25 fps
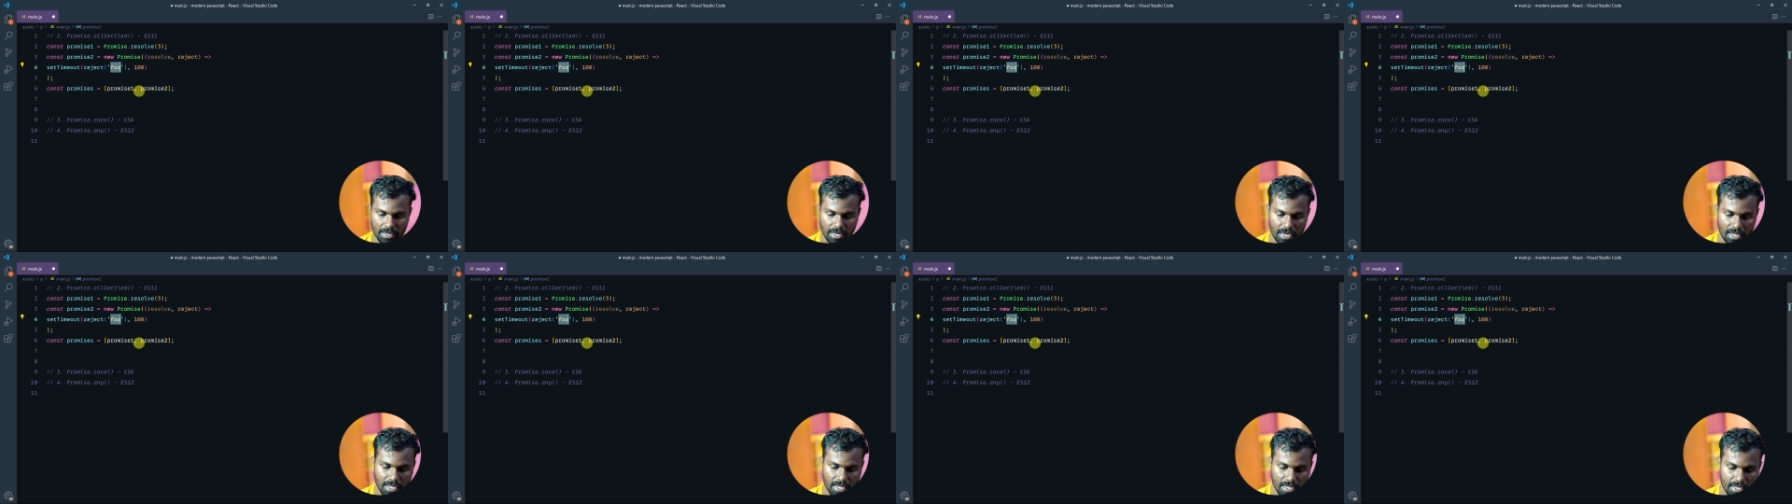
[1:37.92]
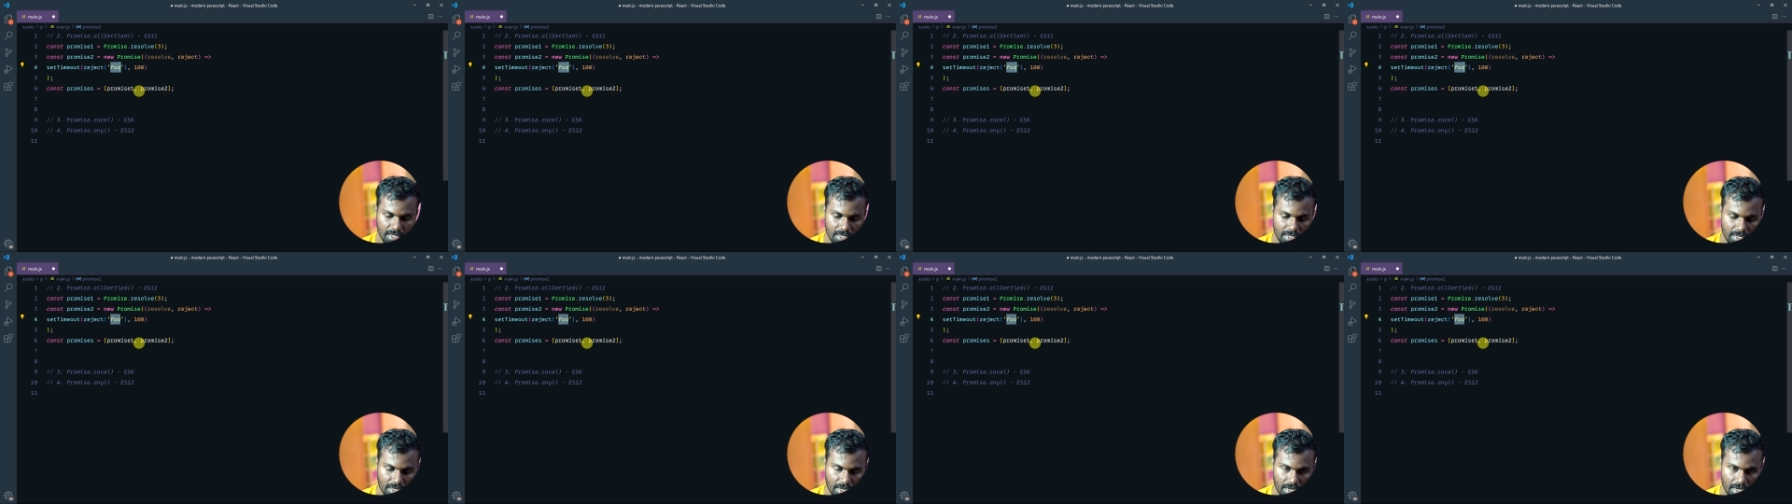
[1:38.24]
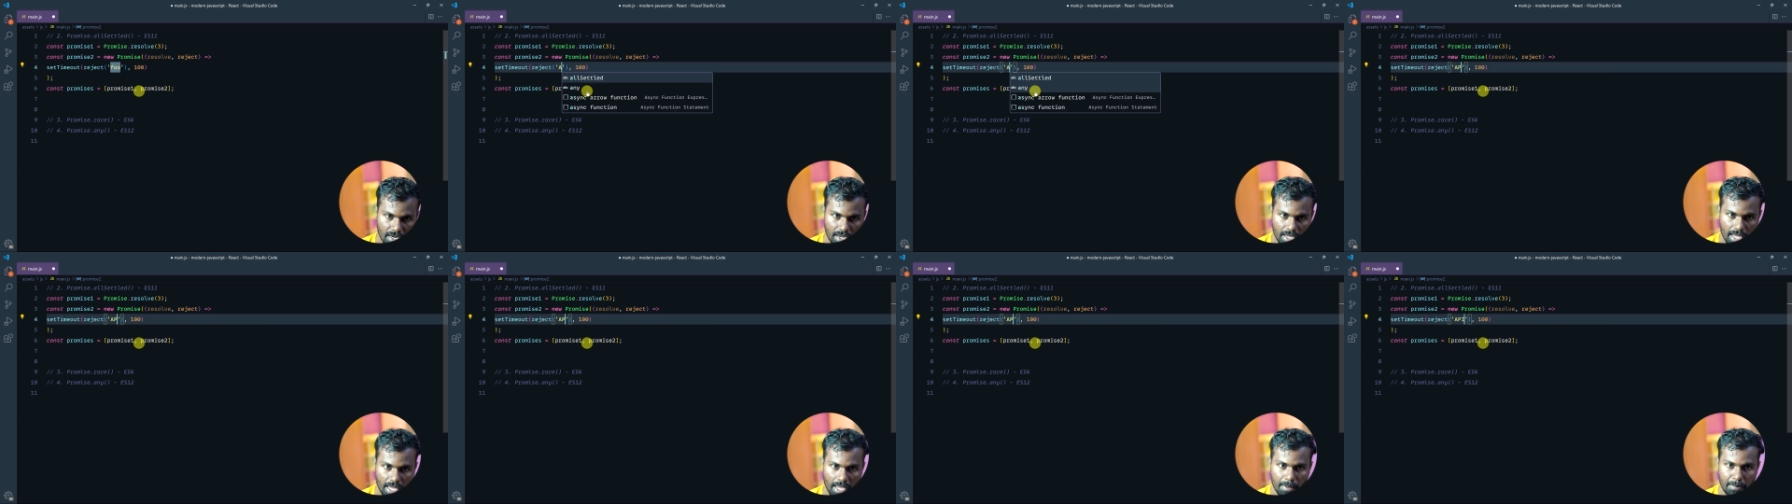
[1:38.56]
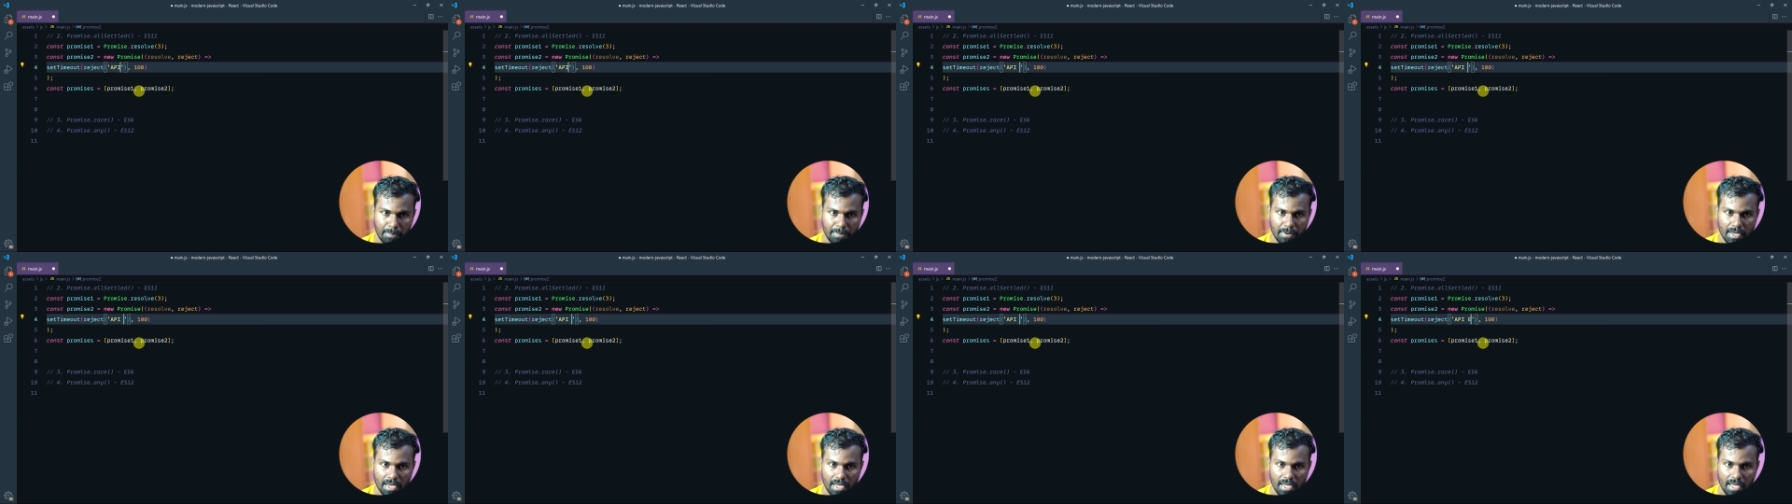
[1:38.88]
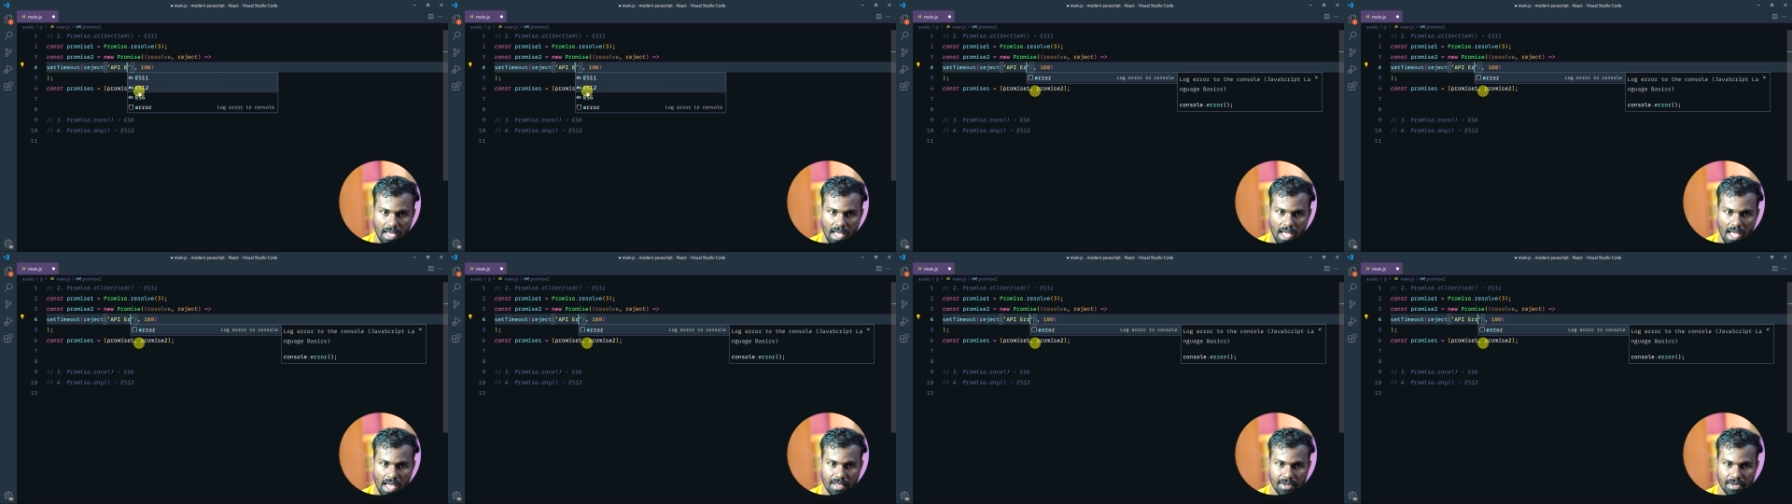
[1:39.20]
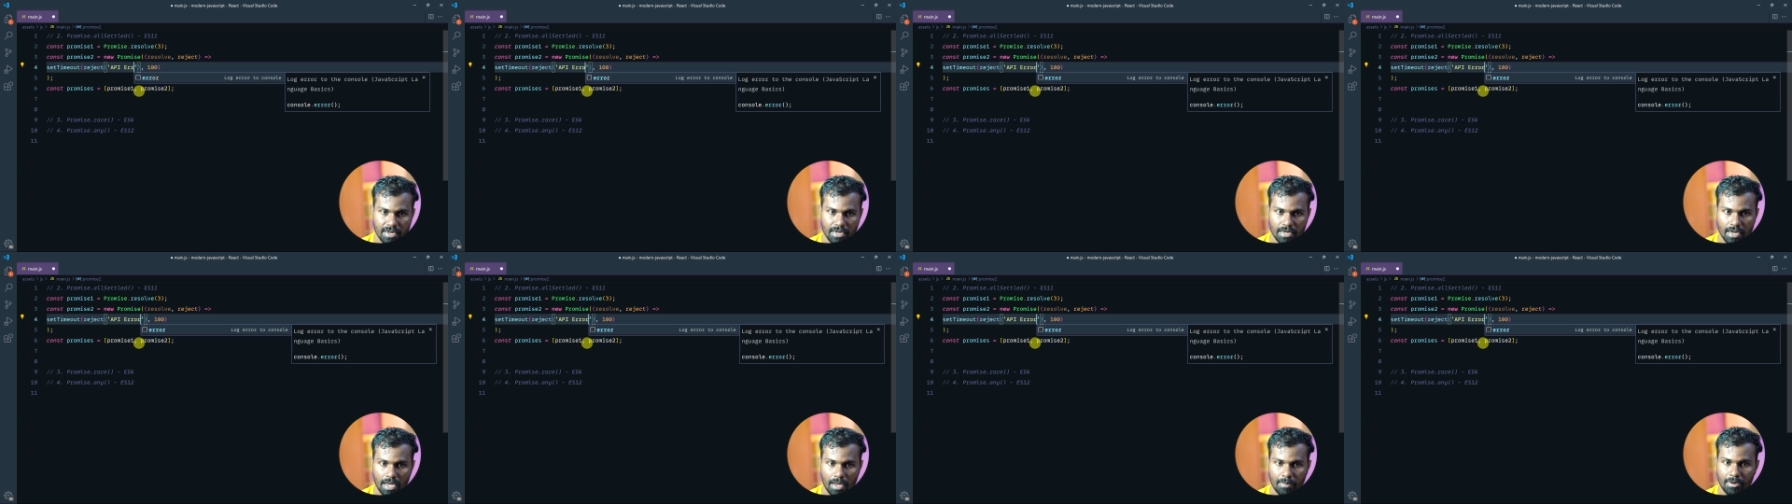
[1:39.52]
like API
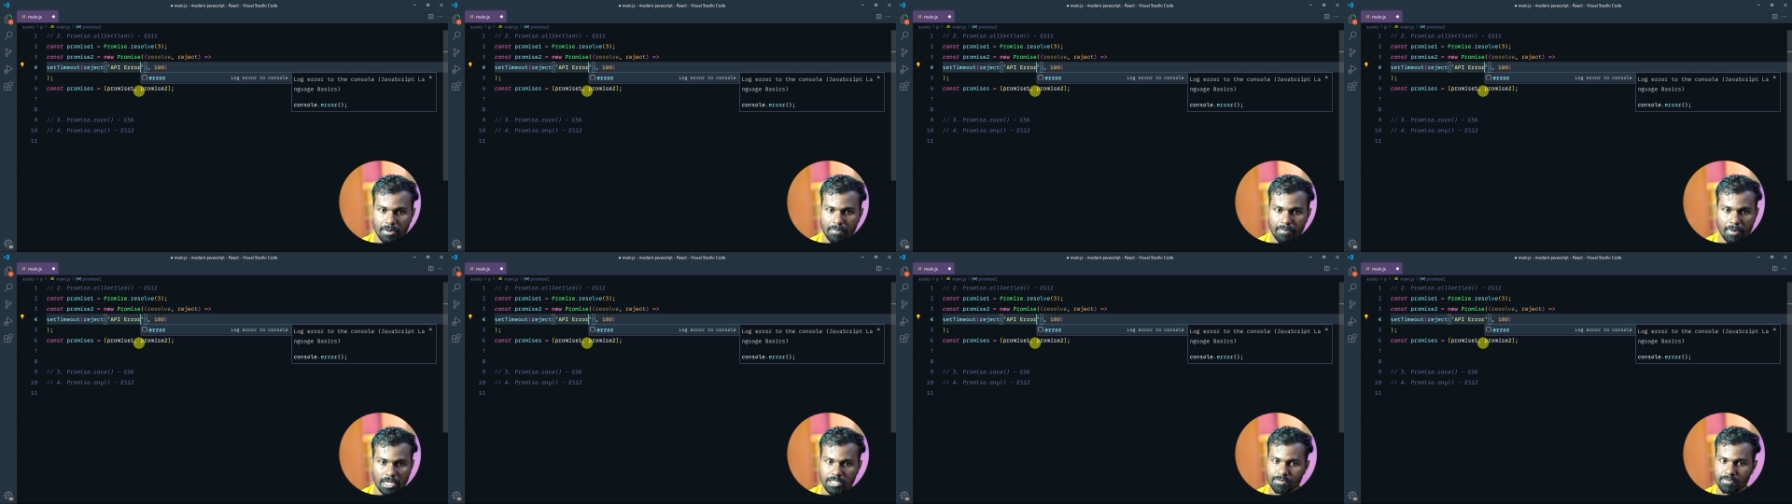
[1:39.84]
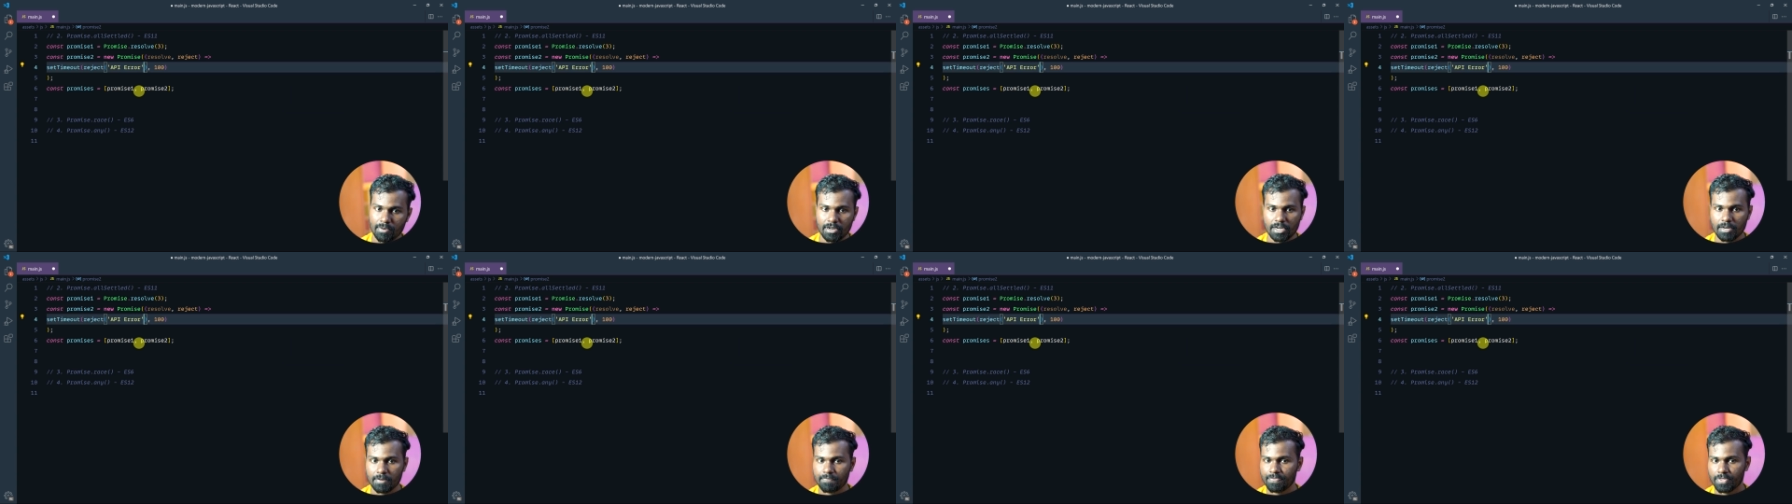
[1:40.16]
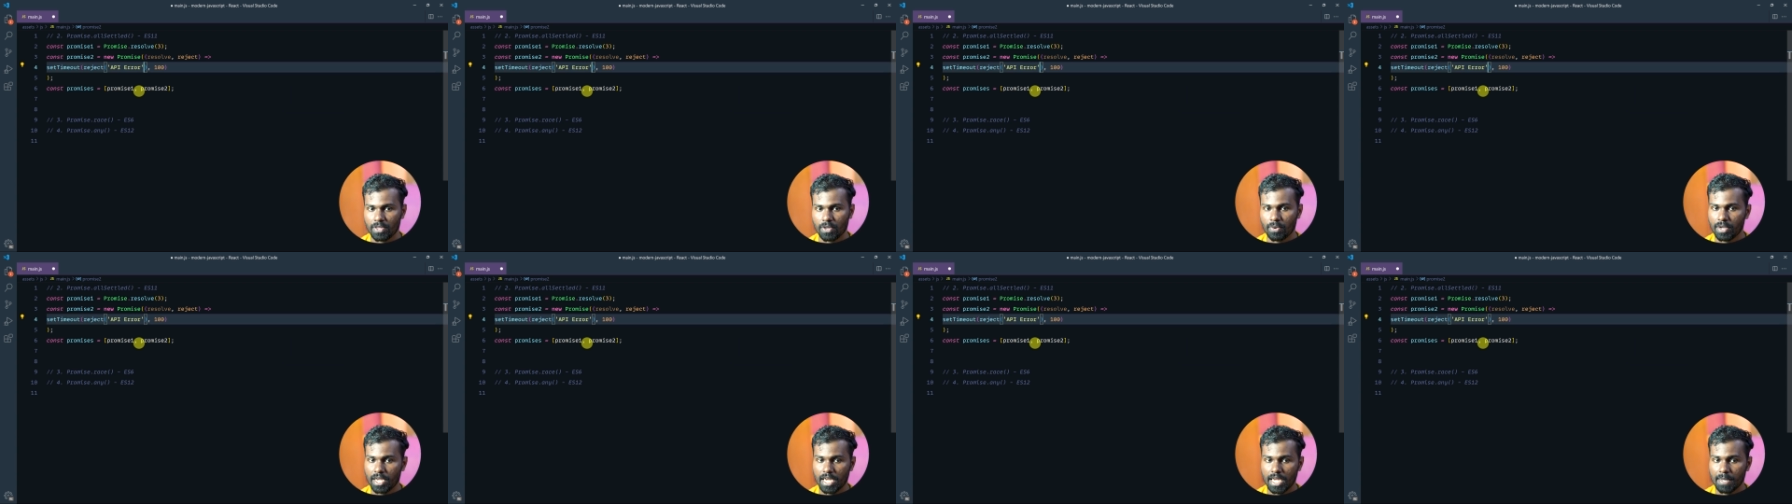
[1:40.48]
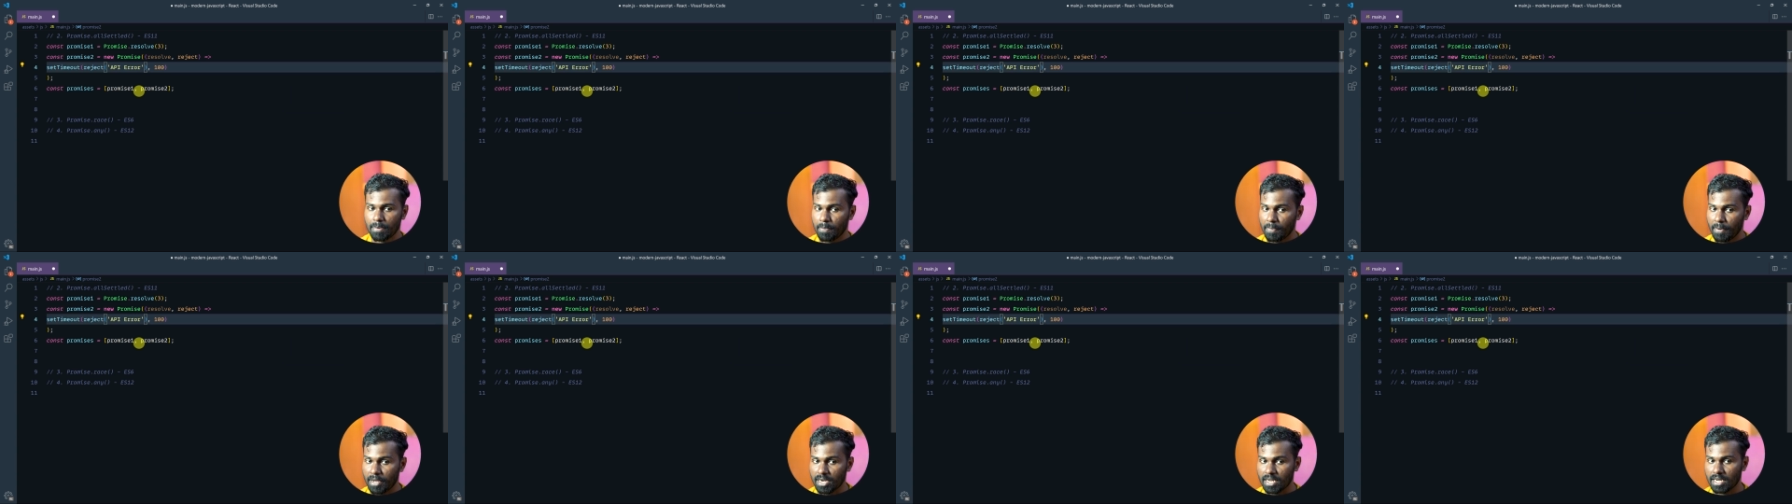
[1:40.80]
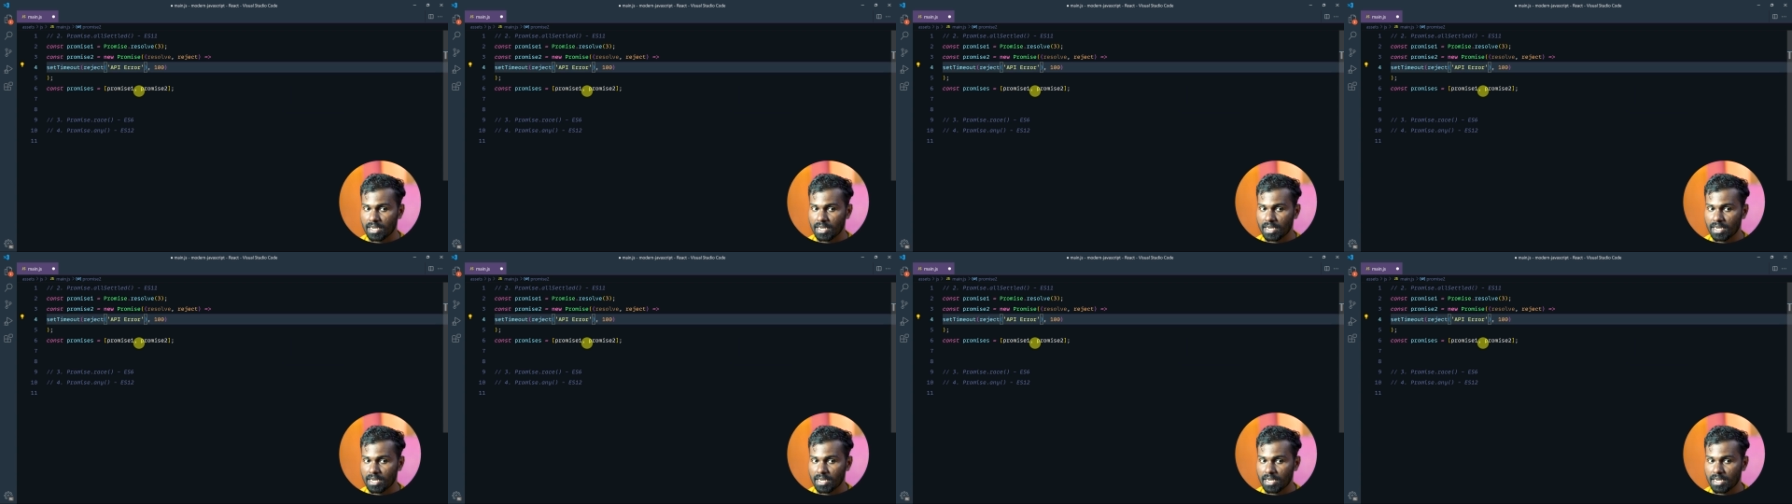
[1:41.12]
error pass. Okay.